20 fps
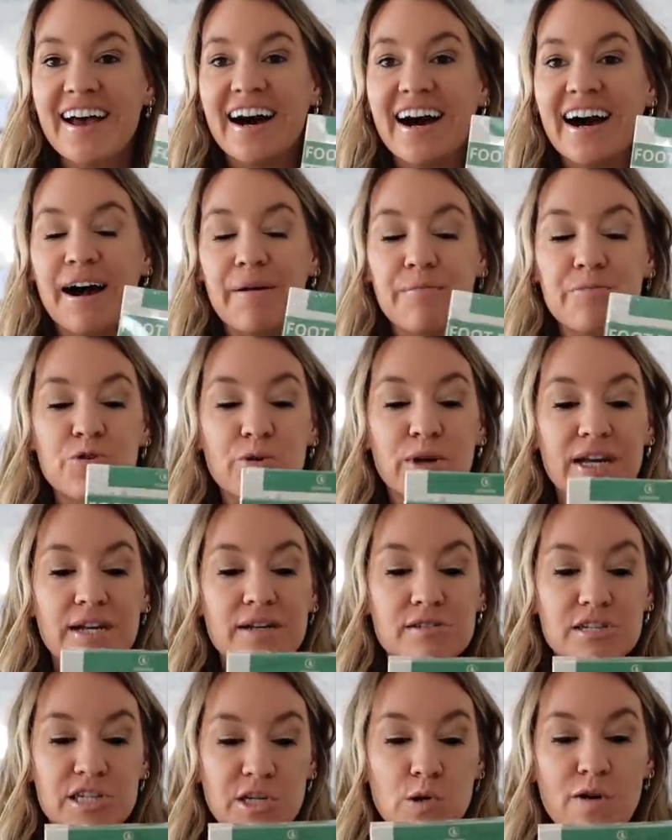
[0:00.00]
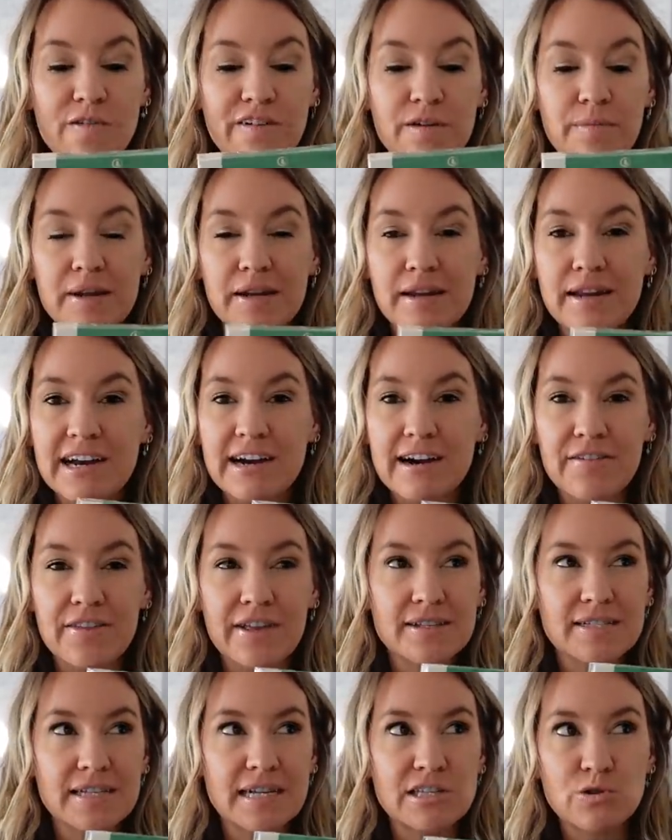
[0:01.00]
Um, you get two of them in here. I
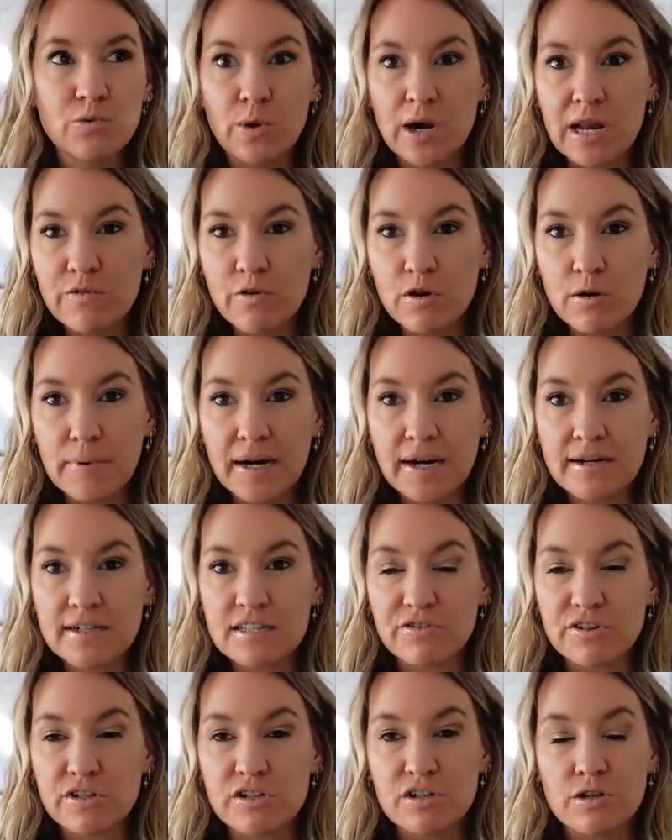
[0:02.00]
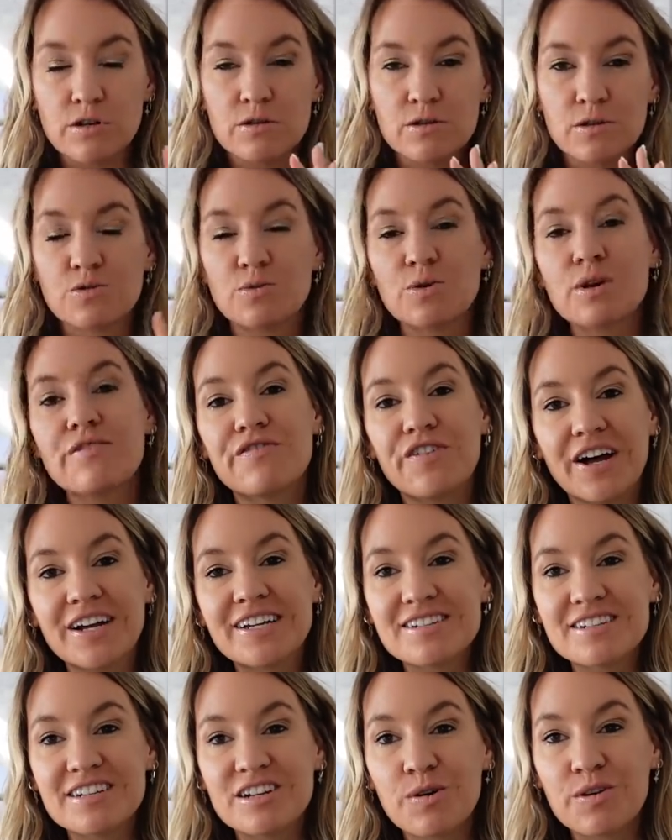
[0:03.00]
think it's like twenty-four bucks for two, so it's really fun
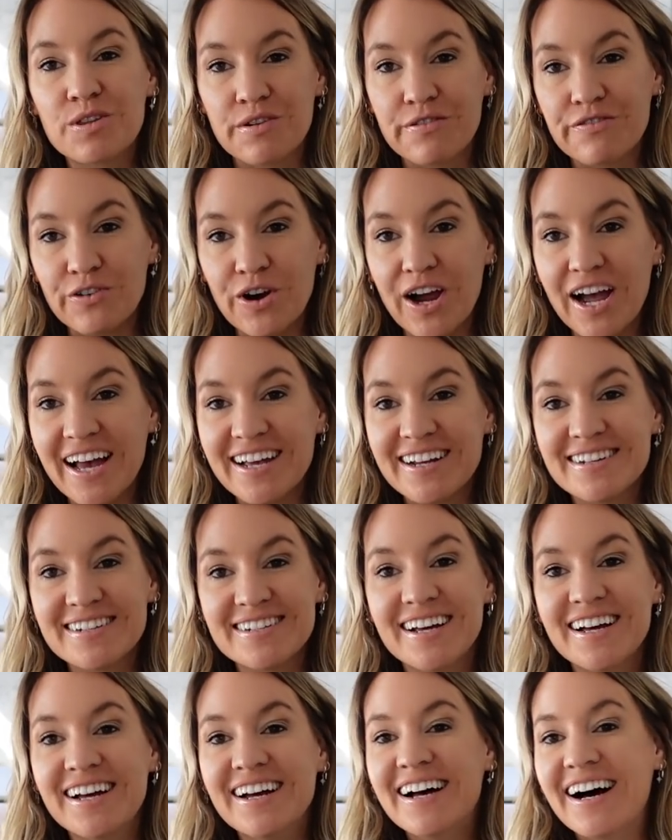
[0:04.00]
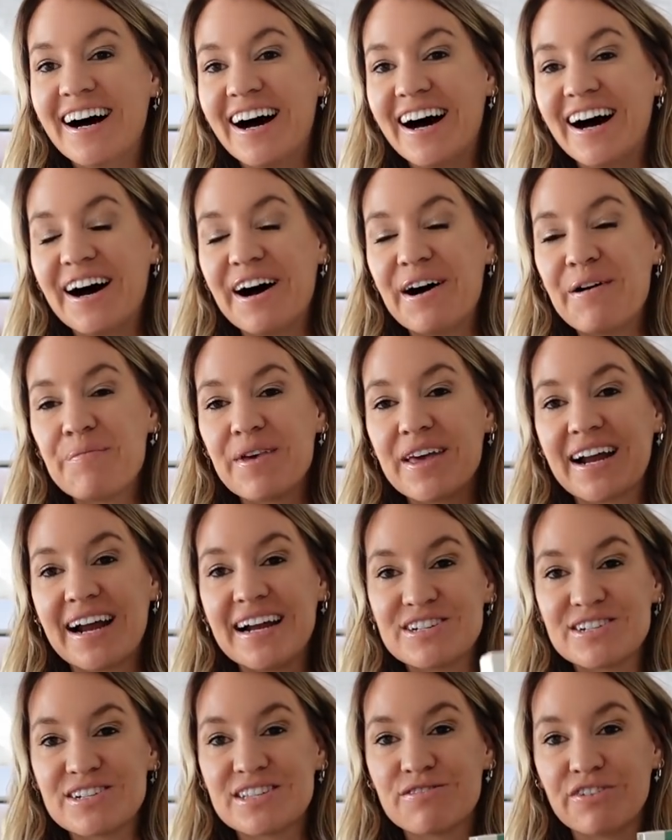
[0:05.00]
to do with a friend. Um, and
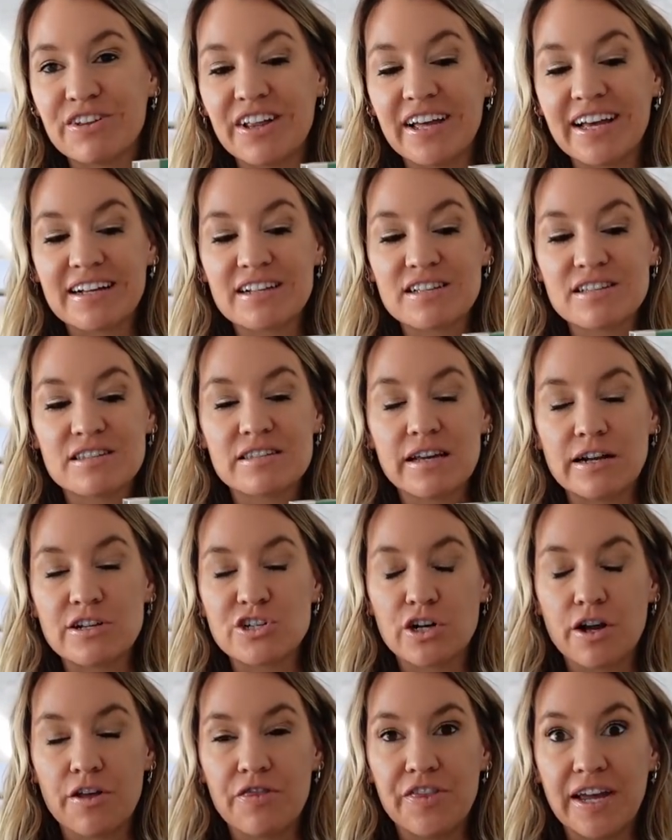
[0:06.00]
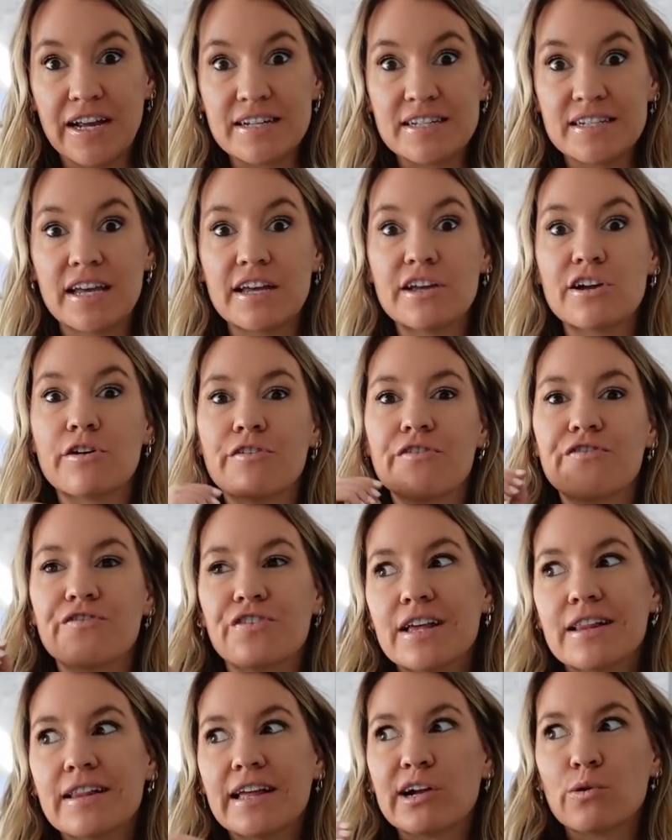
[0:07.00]
I just feel like it's such a good thing to get your
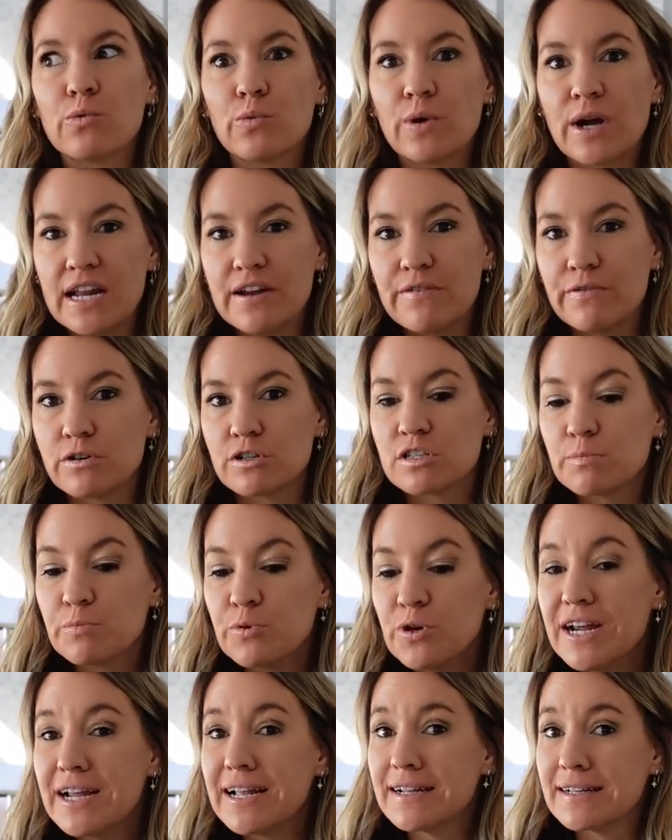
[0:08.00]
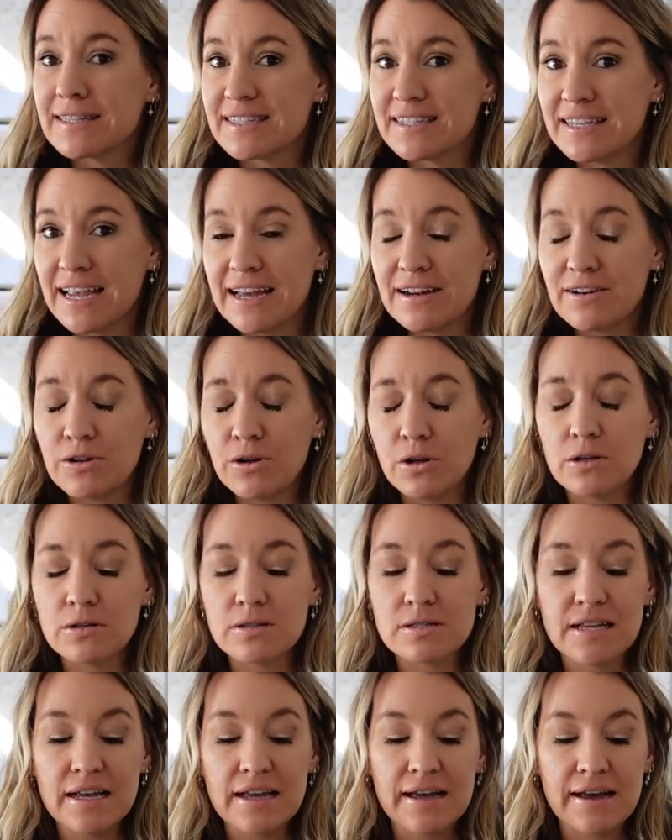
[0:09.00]
feet like ready for spring and
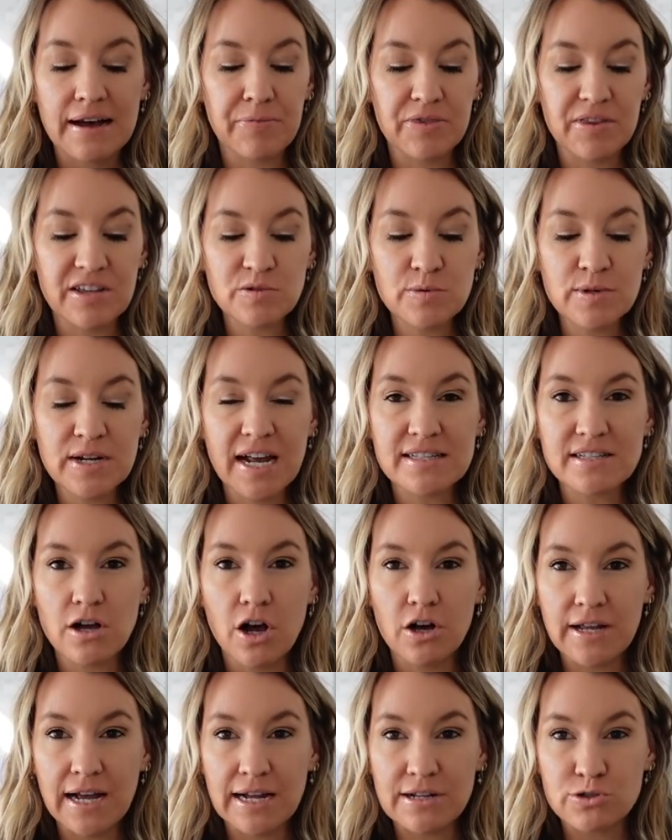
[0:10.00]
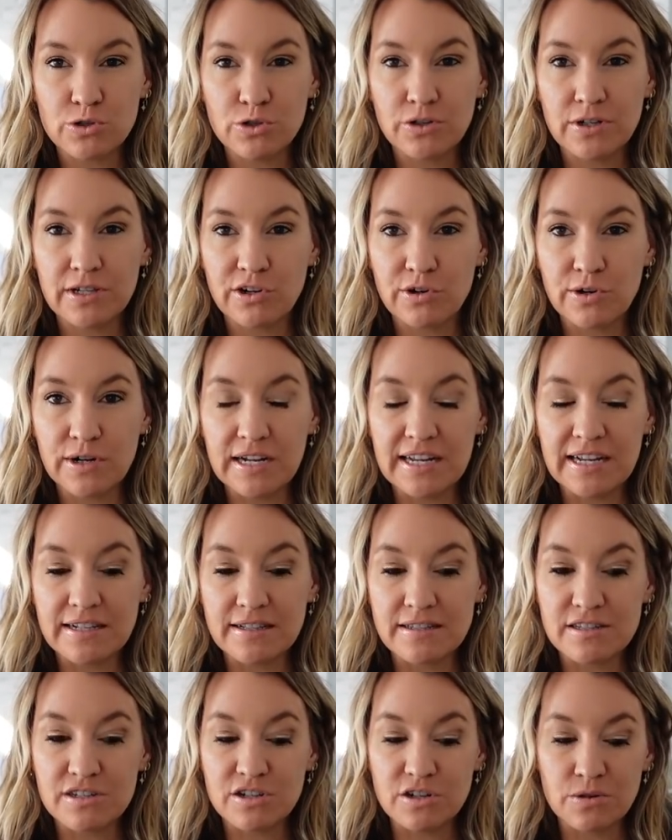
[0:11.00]
sandals. This one has all natural
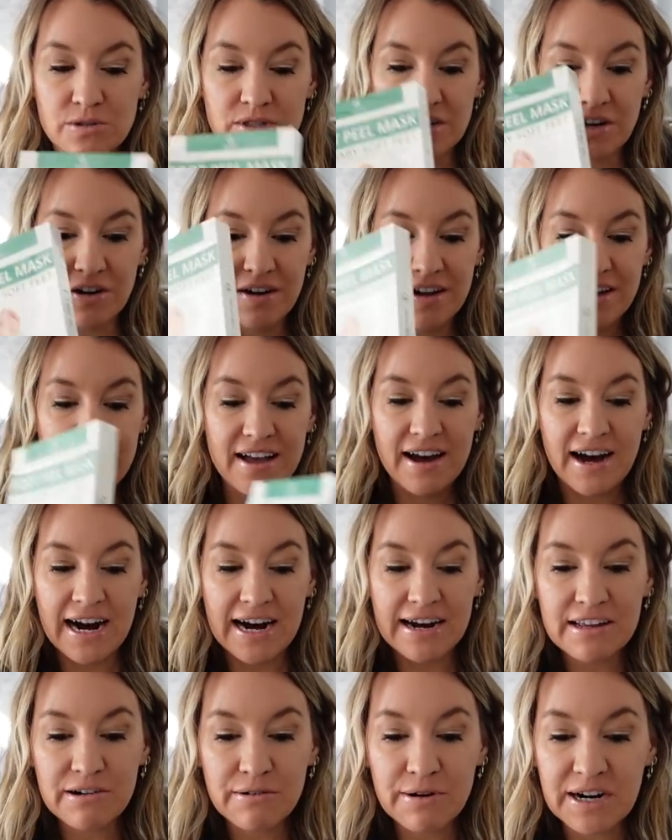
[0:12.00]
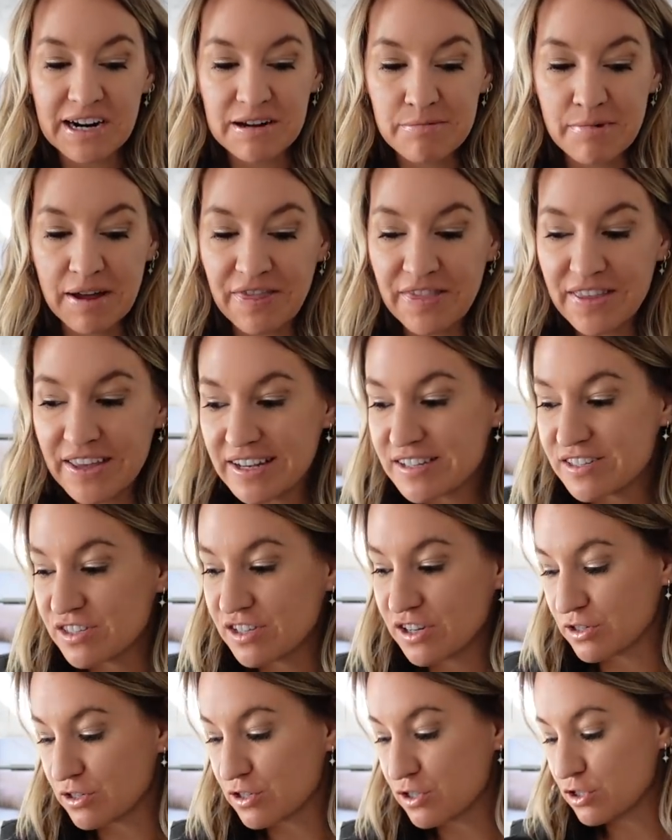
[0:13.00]
ingredients too, so highly recommend this.
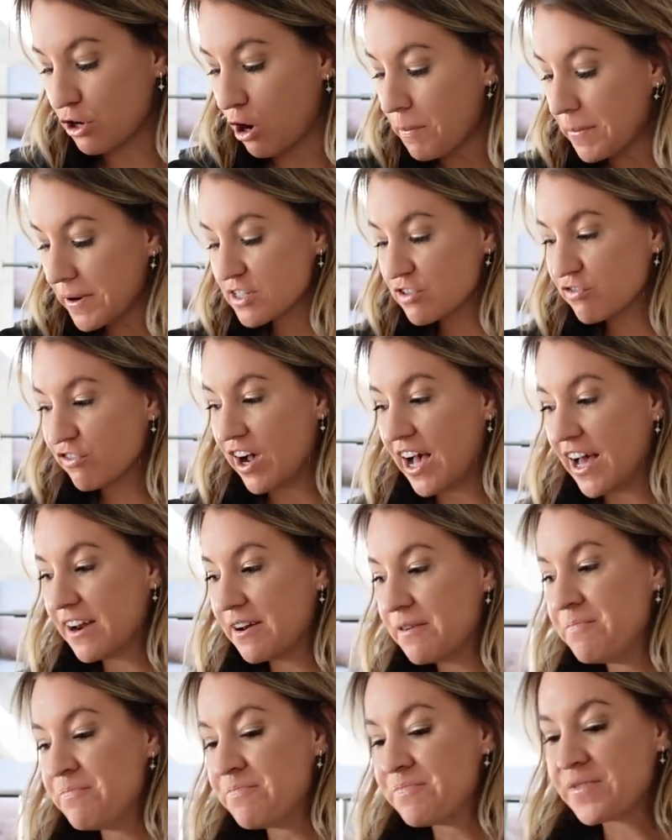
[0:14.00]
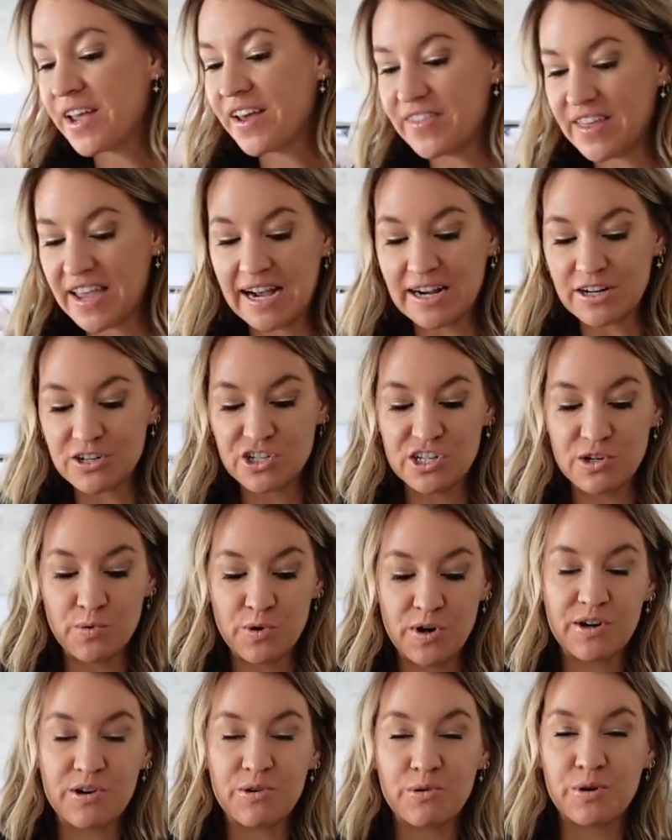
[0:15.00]
They're so much fun, and they actually
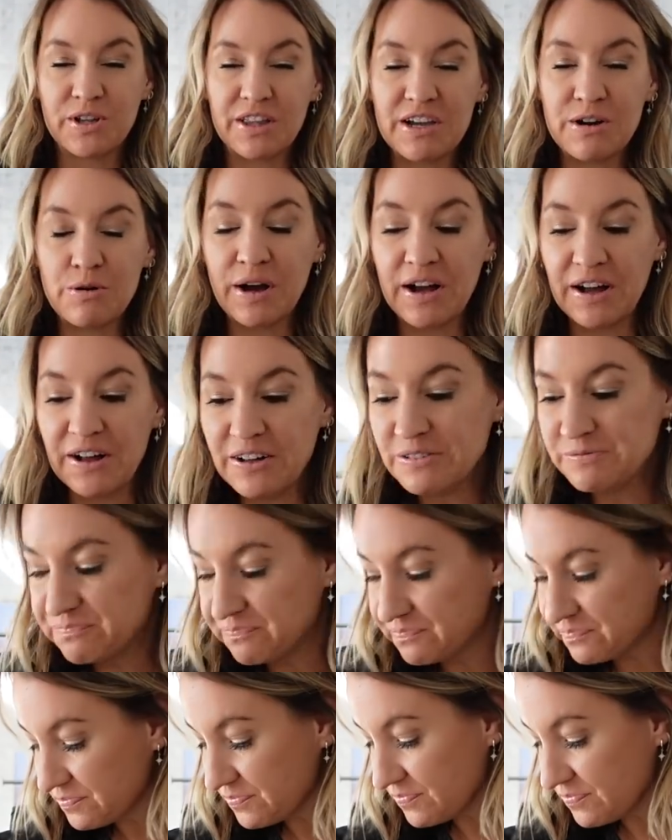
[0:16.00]
work really well.